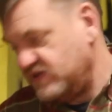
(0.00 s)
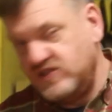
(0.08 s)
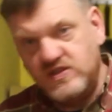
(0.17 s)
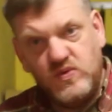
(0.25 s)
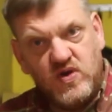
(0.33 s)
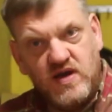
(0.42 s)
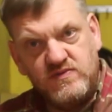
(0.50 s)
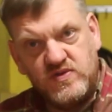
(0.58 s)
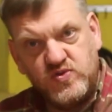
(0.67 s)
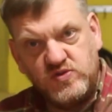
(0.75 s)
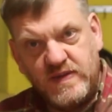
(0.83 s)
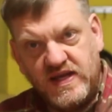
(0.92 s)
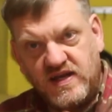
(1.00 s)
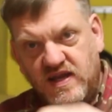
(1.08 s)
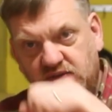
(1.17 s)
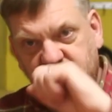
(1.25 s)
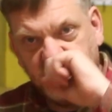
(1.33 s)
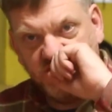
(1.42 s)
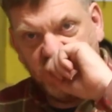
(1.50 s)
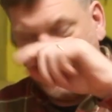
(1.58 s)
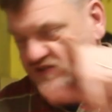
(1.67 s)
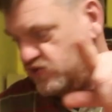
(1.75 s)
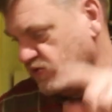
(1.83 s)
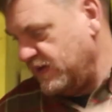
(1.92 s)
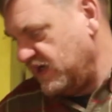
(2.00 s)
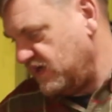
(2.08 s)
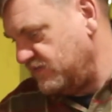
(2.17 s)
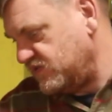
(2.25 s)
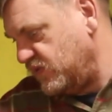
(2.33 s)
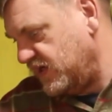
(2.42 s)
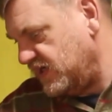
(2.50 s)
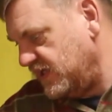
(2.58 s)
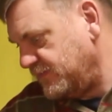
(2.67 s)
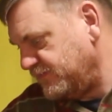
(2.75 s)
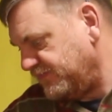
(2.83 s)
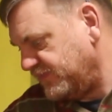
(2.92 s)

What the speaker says: you know what? I've not talked about gloves, have I? Let's talk about gloves quickly.